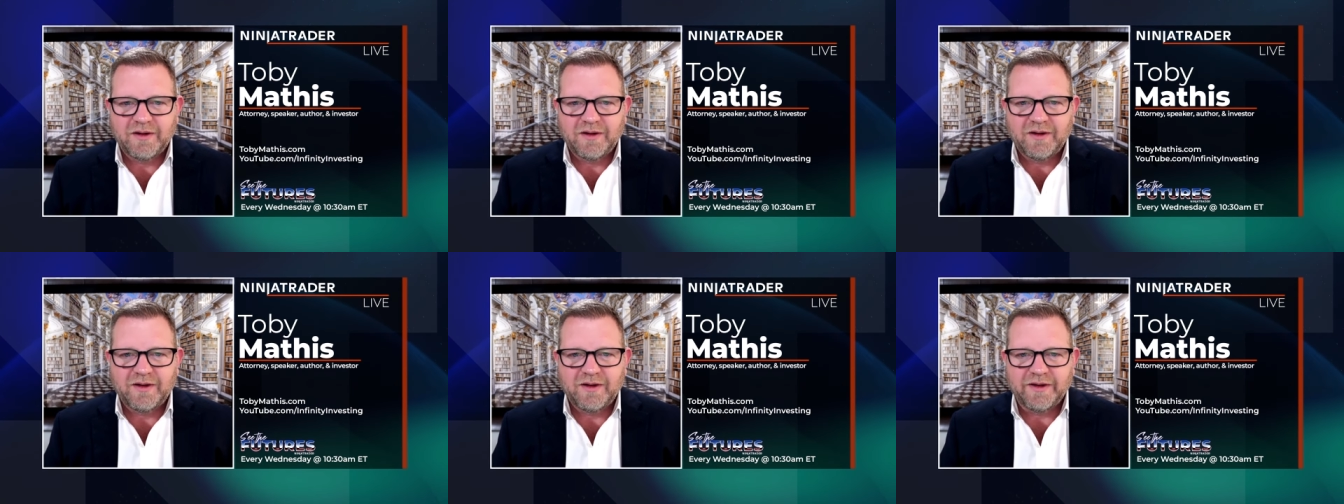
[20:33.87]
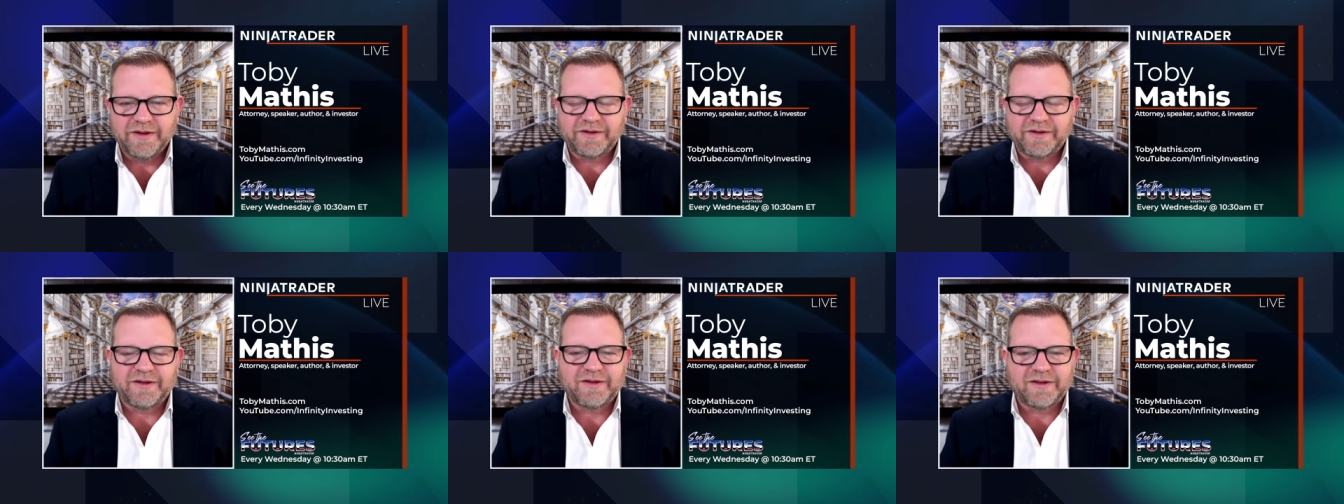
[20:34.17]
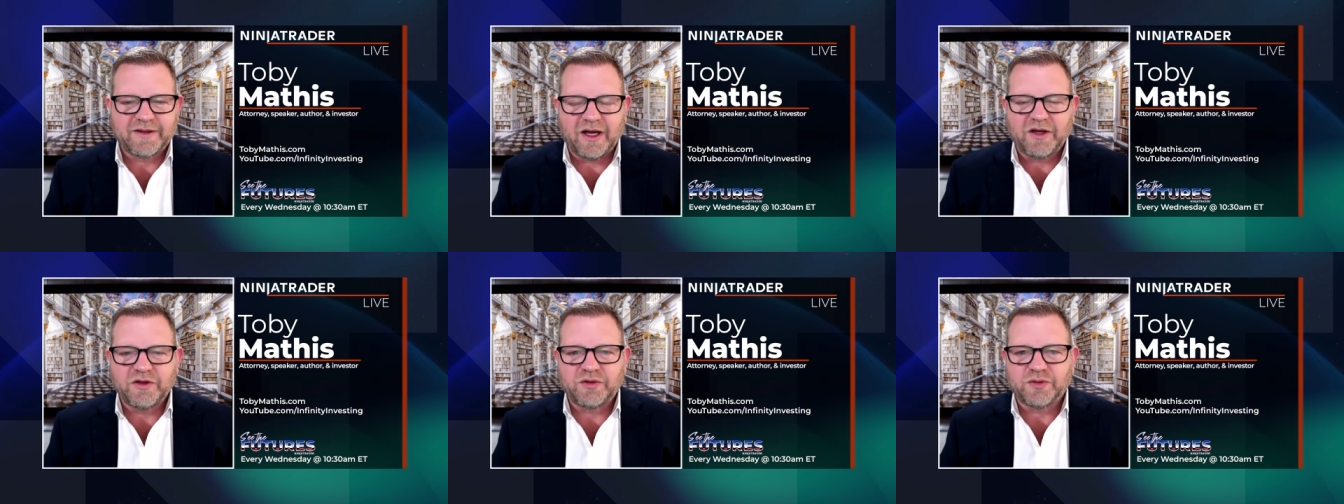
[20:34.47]
is a
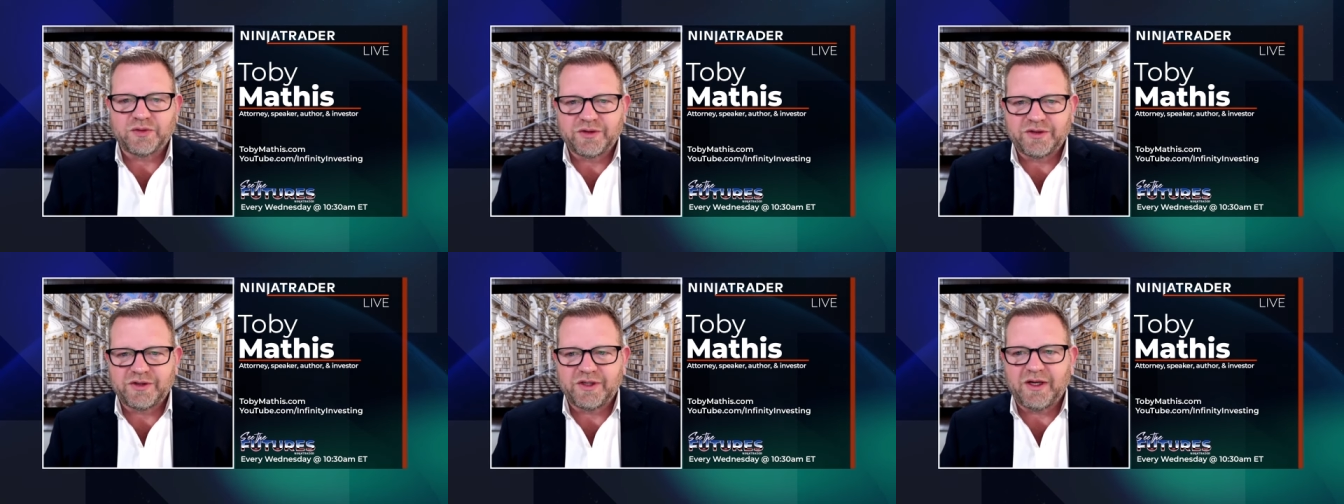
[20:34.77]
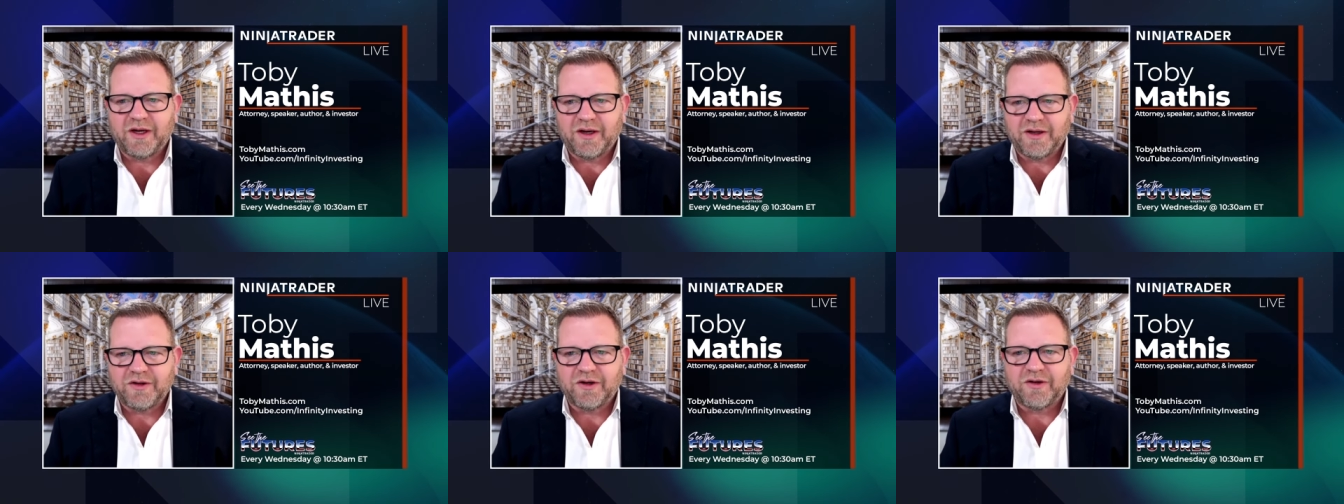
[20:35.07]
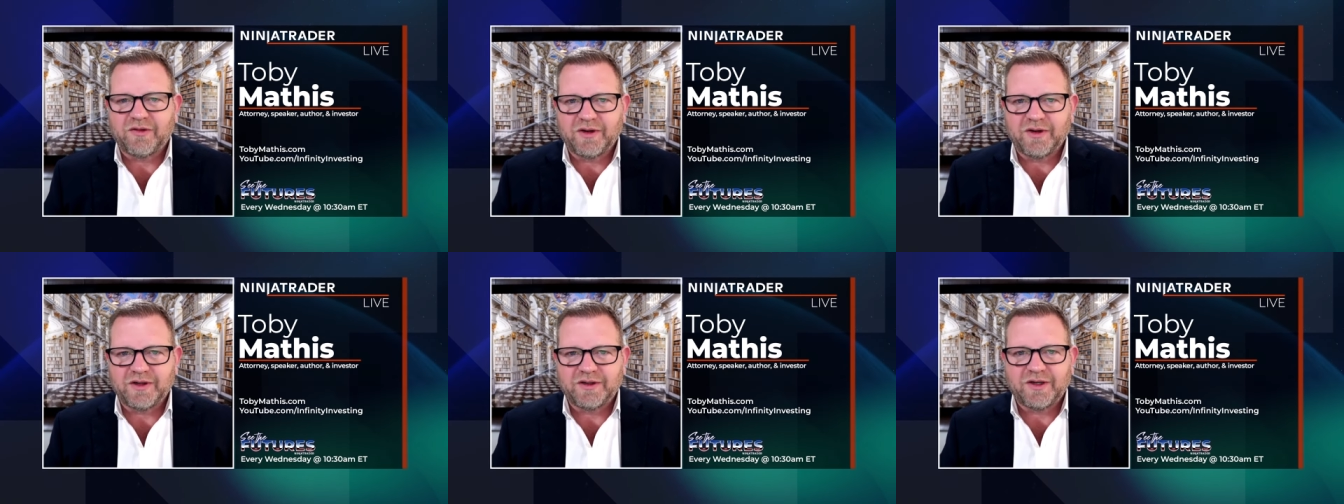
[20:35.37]
Schedule C on
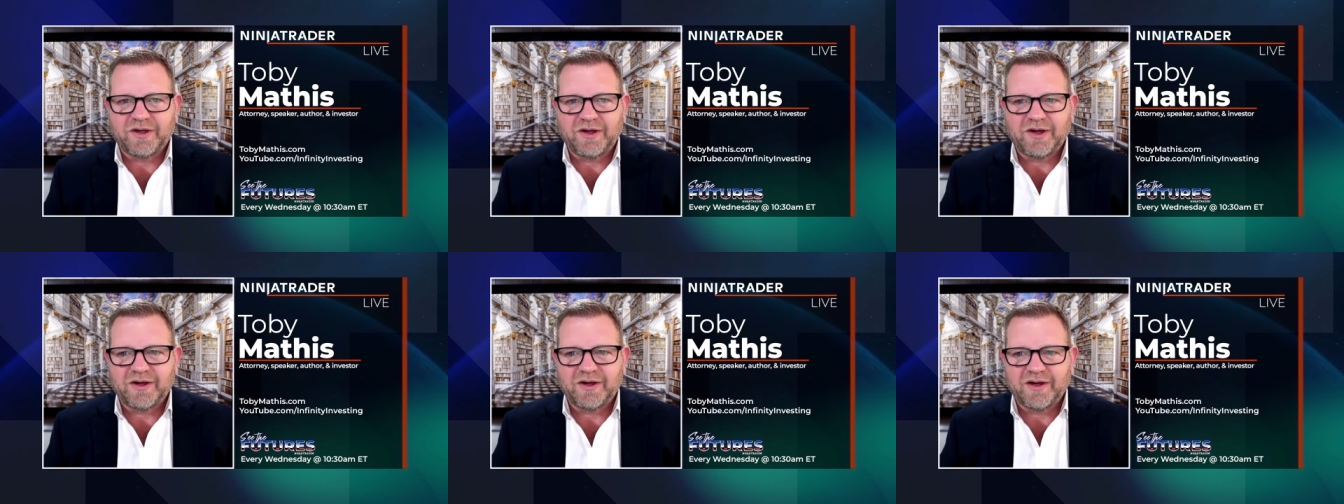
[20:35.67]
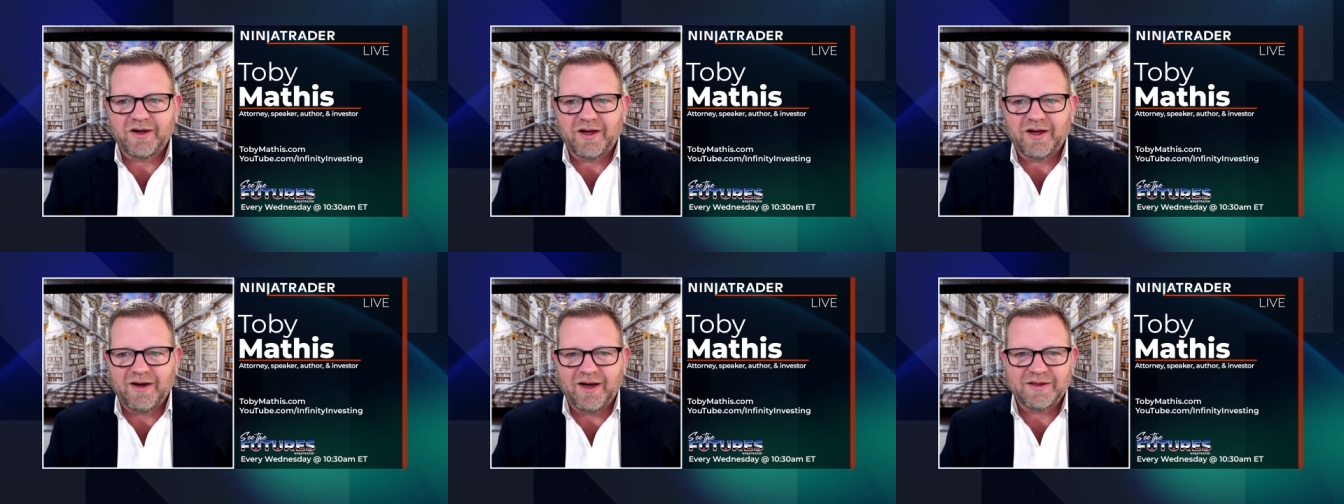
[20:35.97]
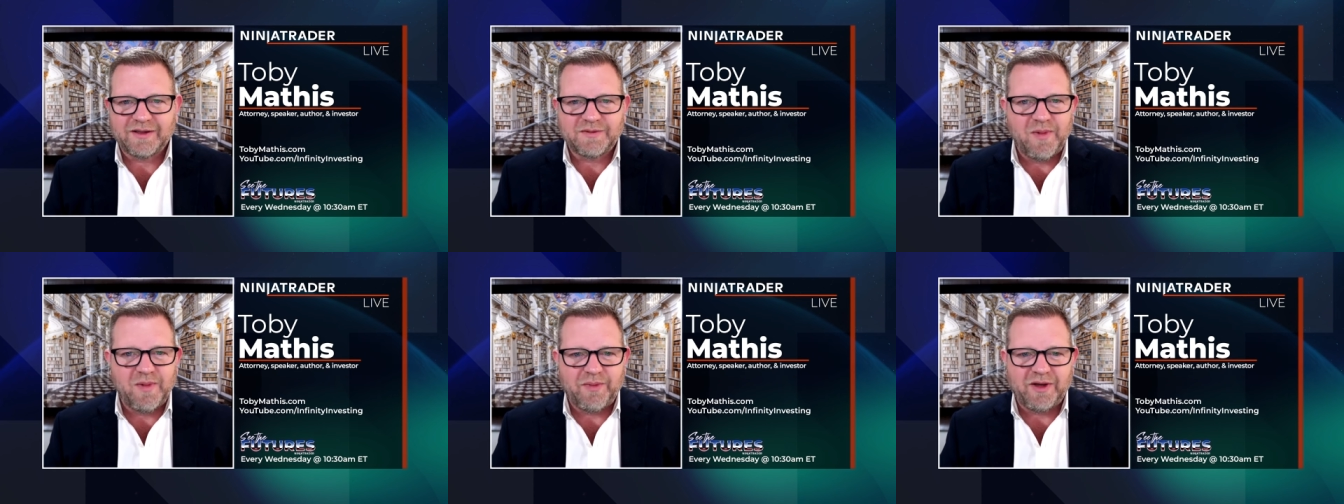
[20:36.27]
your return,
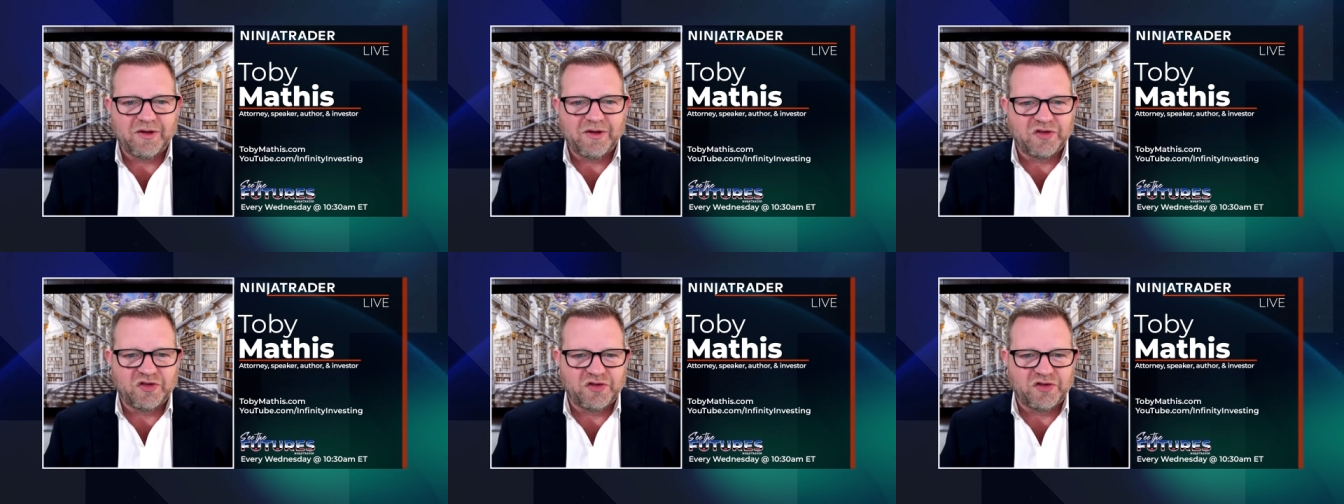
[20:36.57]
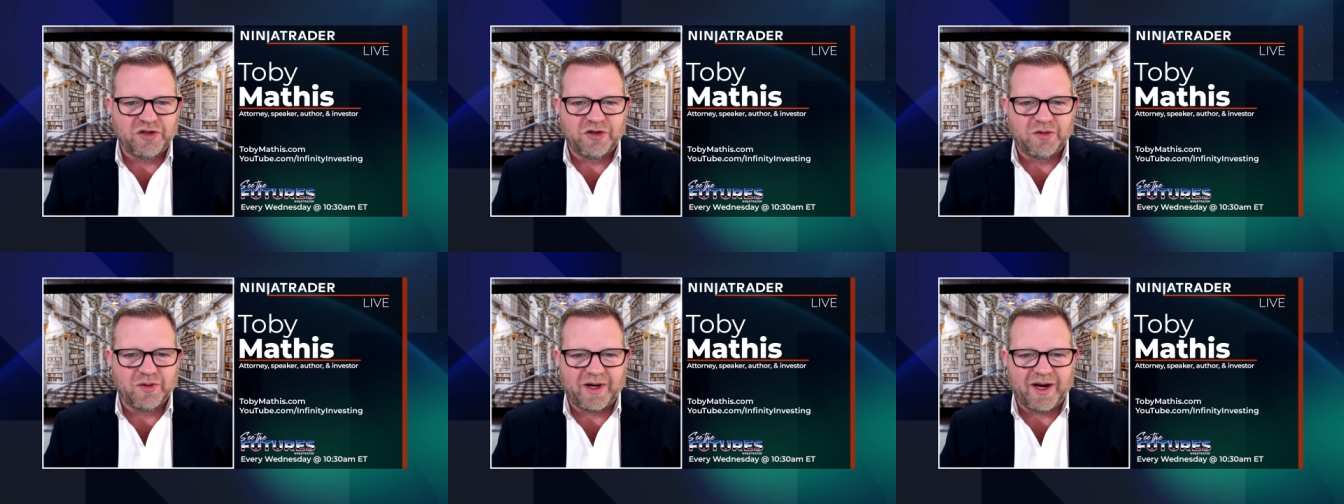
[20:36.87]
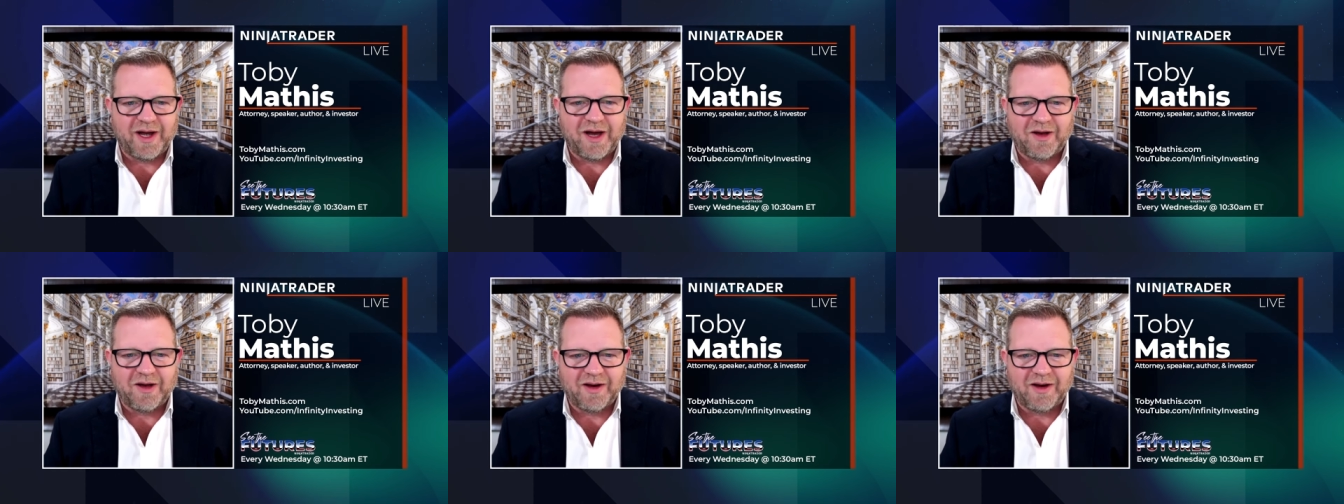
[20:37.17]
unless maybe you zero it out.